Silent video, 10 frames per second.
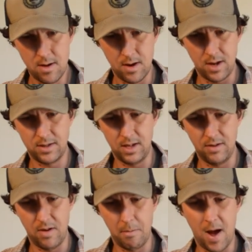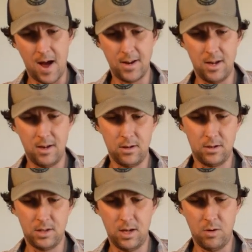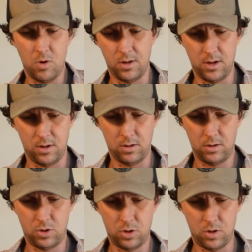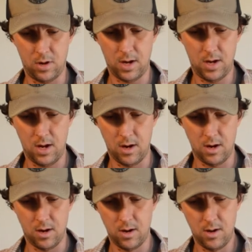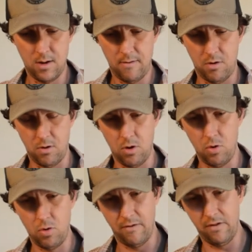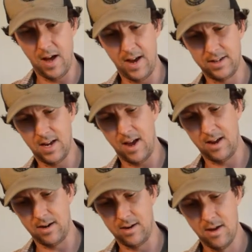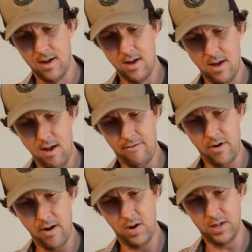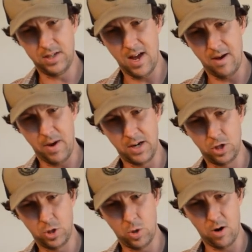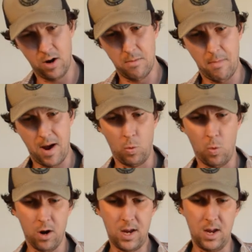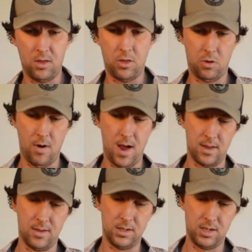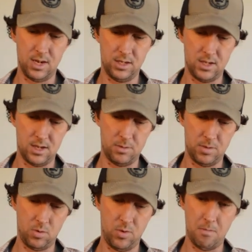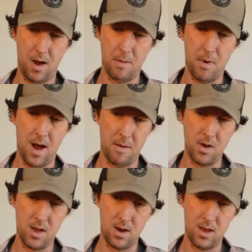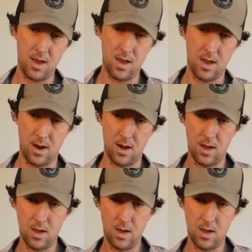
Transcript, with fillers: Nice even body. You'll see one little trick here if you're new to fly tying. After every step, I shorten my working thread, this distance between my bobbin and